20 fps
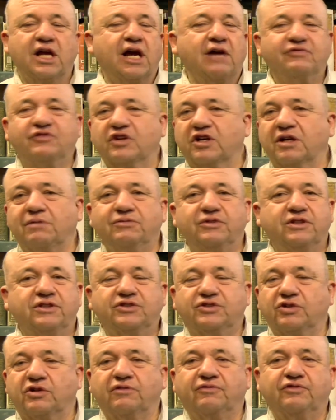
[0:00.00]
have to come to the
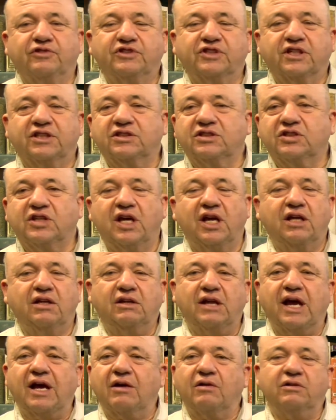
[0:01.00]
surface, can stay
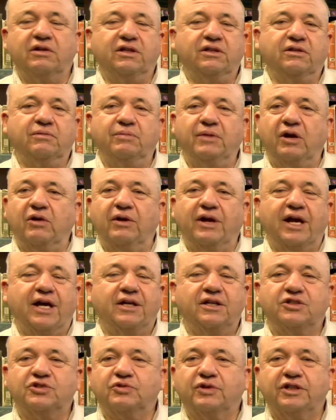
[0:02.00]
down in the
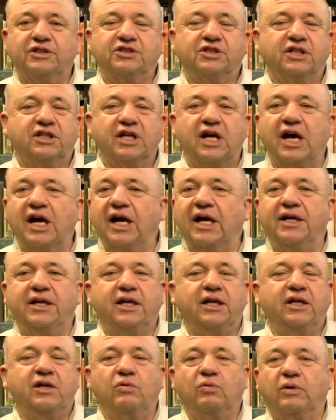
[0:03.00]
Mariana Trench, can hide
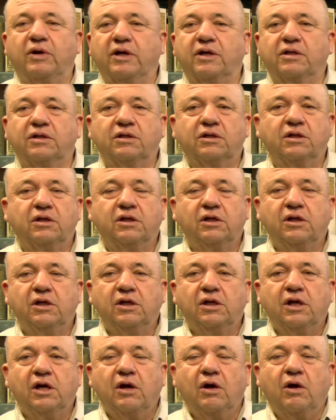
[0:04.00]
anywhere,
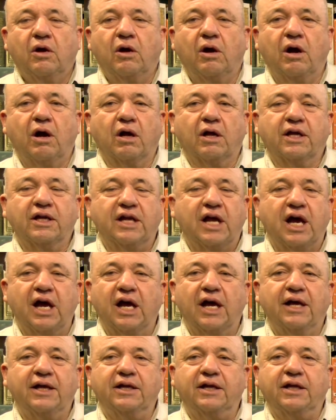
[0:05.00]
can
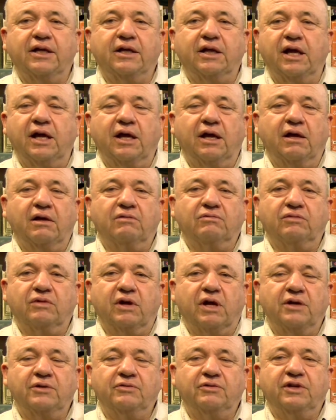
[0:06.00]
hide
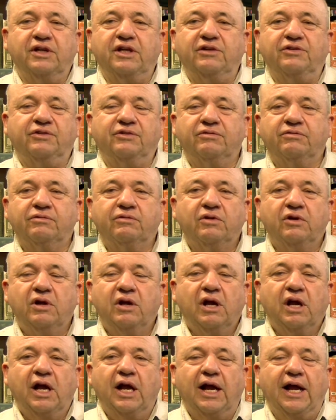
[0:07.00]
underneath,
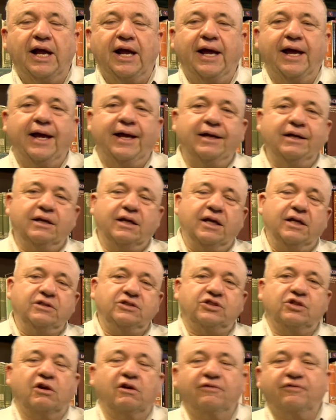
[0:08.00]
and can
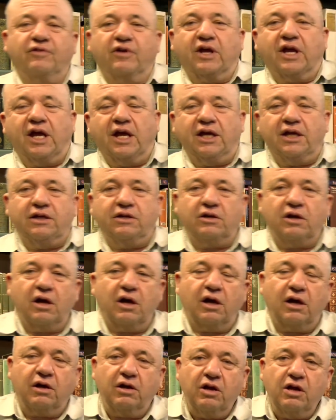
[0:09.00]
surf,
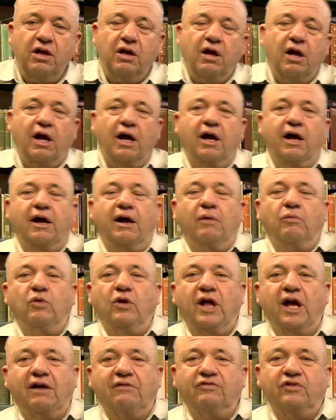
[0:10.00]

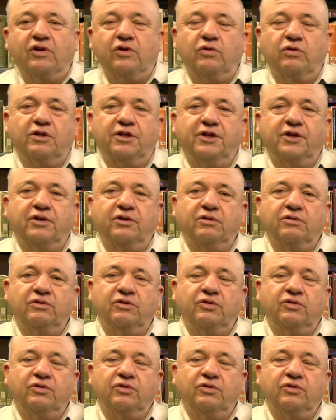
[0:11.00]
will have a nuclear